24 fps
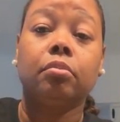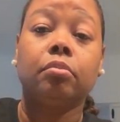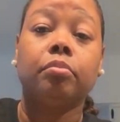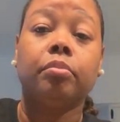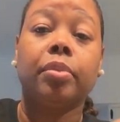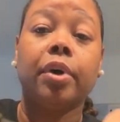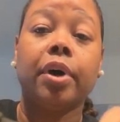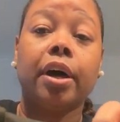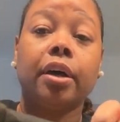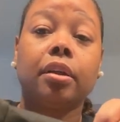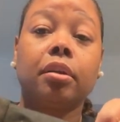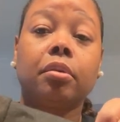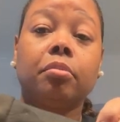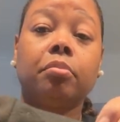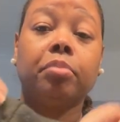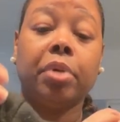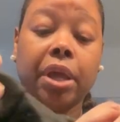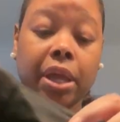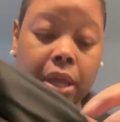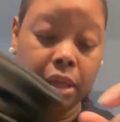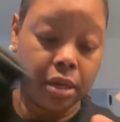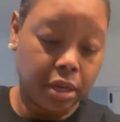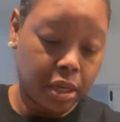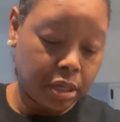bottom
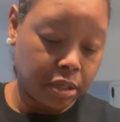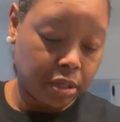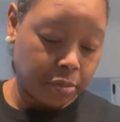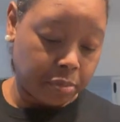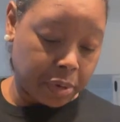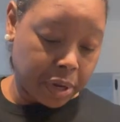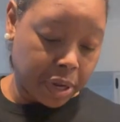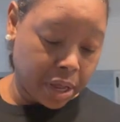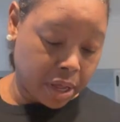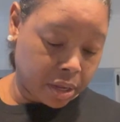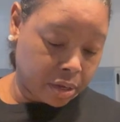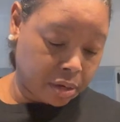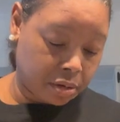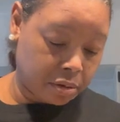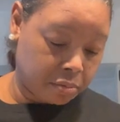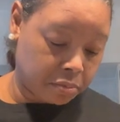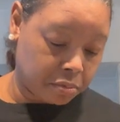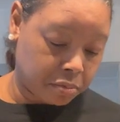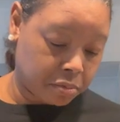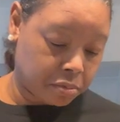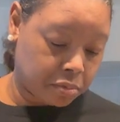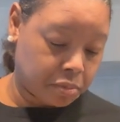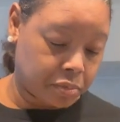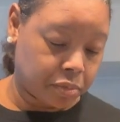band at the
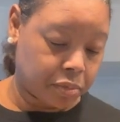bottom,